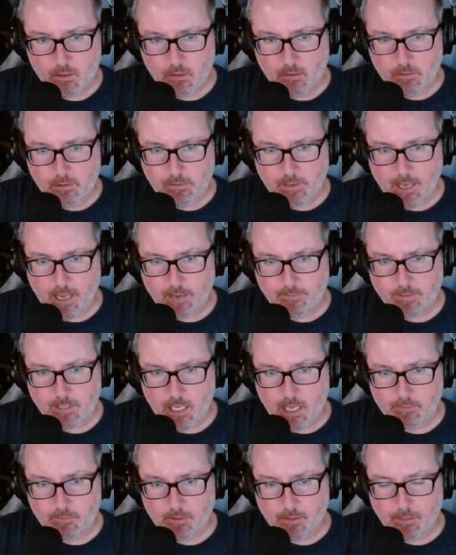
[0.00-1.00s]
It'd have to
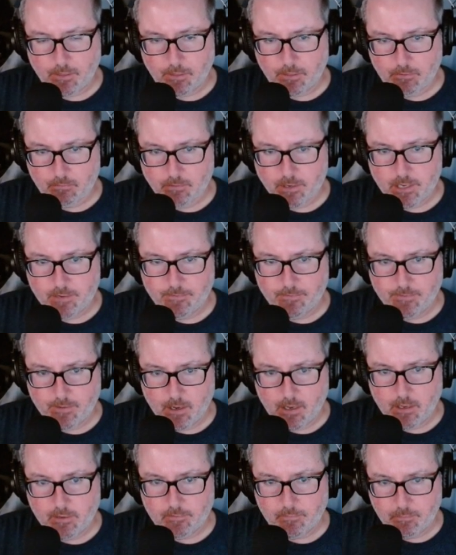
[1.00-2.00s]
have a three,
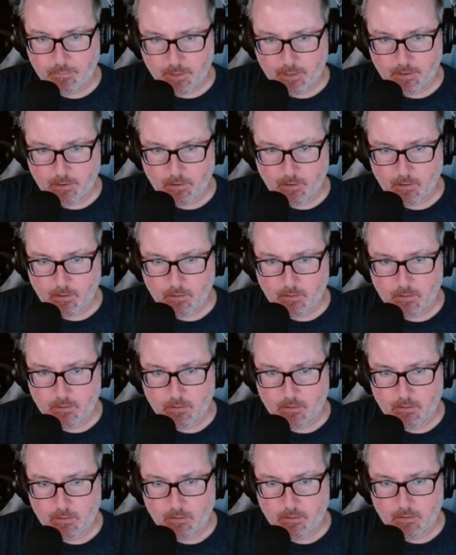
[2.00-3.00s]
five pair.
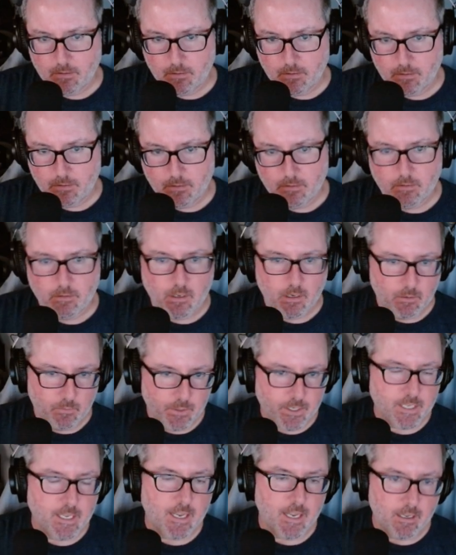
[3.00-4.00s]
No, we
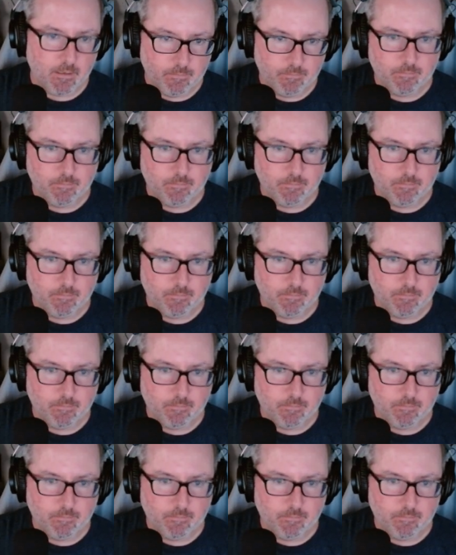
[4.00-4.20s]
can't.